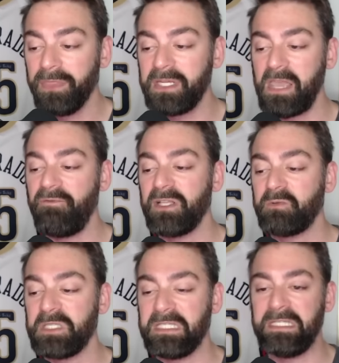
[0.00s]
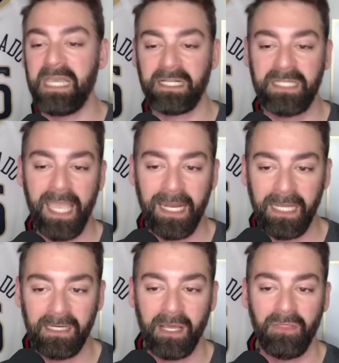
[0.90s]
The defense was
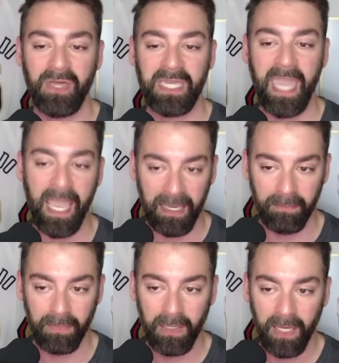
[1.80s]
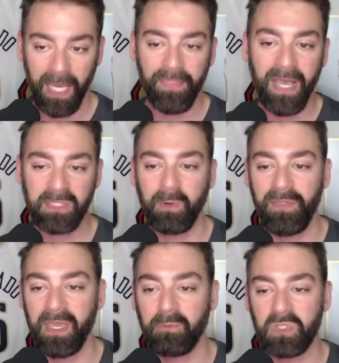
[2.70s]
dictating the game. And that's what I
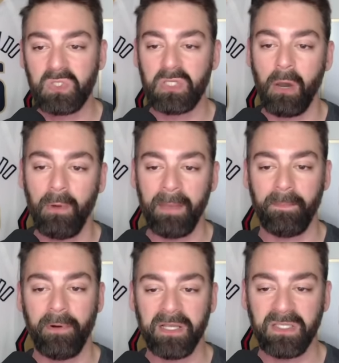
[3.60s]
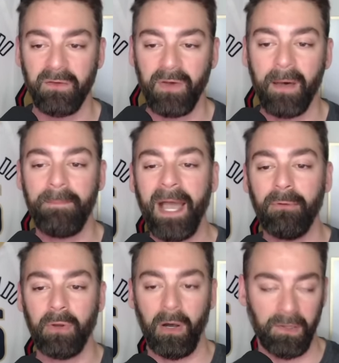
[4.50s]
think was so impressive
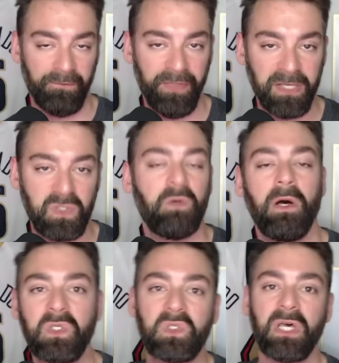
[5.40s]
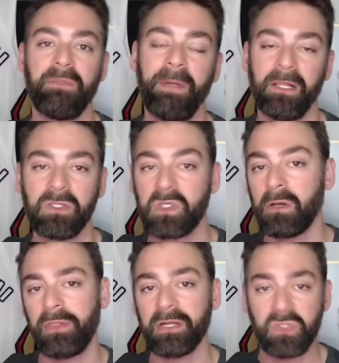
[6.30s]
about all of this. You also saw the Pelicans
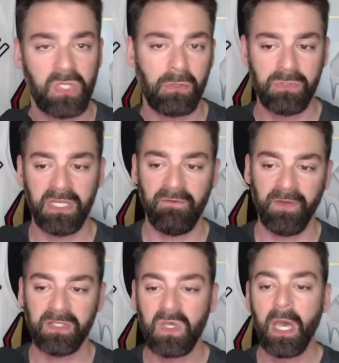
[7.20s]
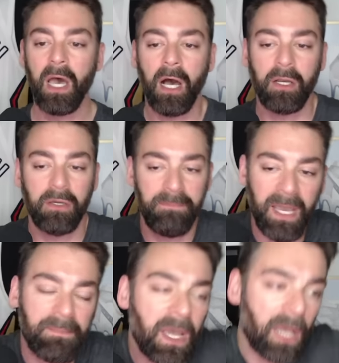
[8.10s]
go to their zone defense a good
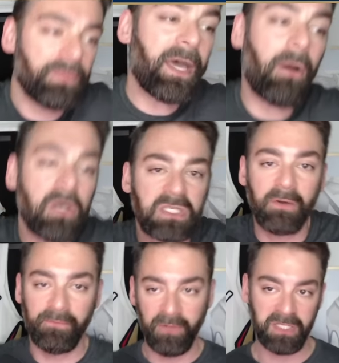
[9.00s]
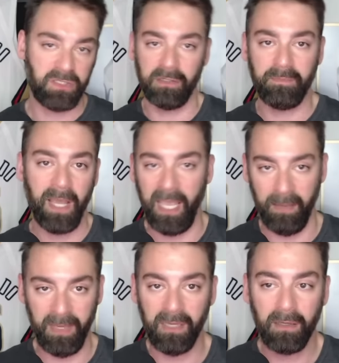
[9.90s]
bit. That also flustered
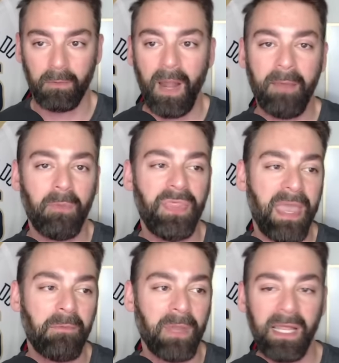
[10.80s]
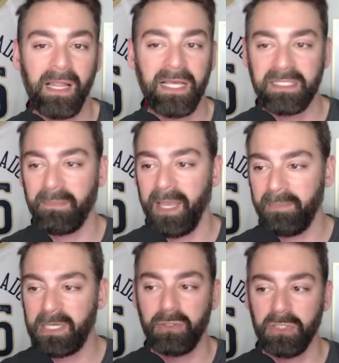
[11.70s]
Miami, right? When they realized that
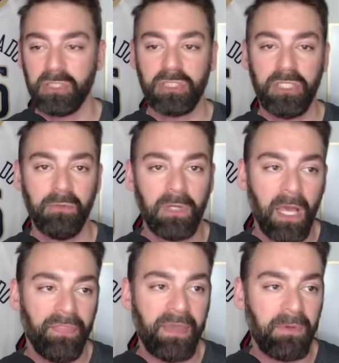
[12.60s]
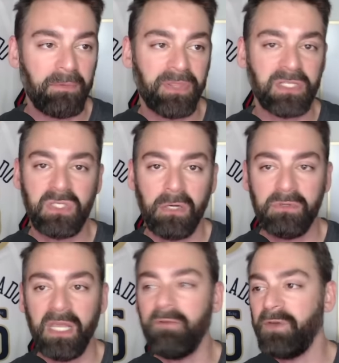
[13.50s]
Miami couldn't shoot, they went with a
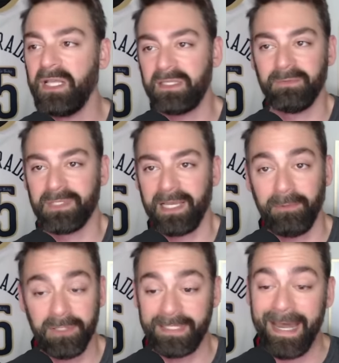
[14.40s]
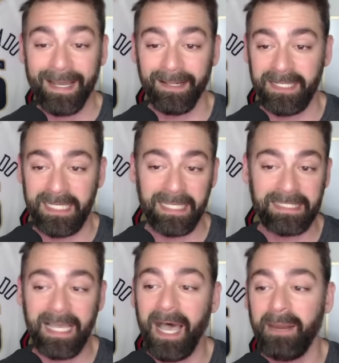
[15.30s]
zone defense and was like, we're just not going to let you
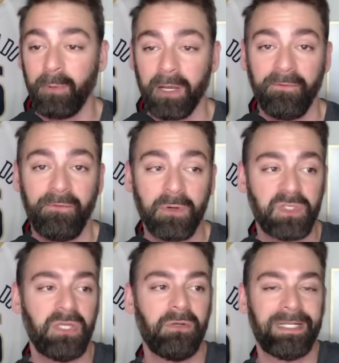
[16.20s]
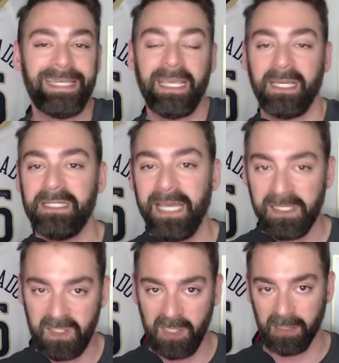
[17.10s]
inside, and we're going to force you to take
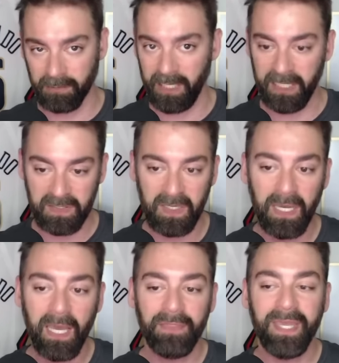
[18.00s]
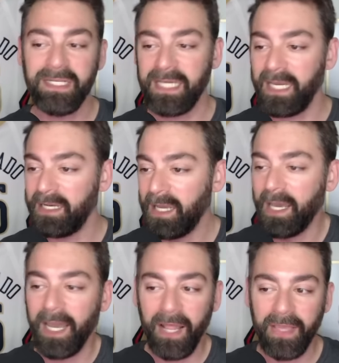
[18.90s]
contested threes. They did,
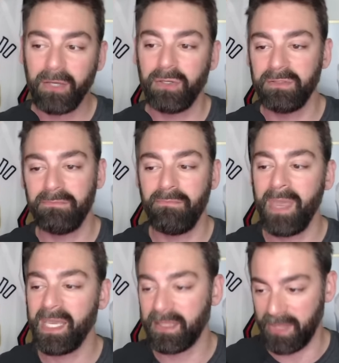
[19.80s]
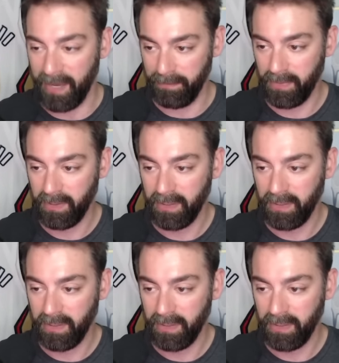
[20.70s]
and they couldn't make them.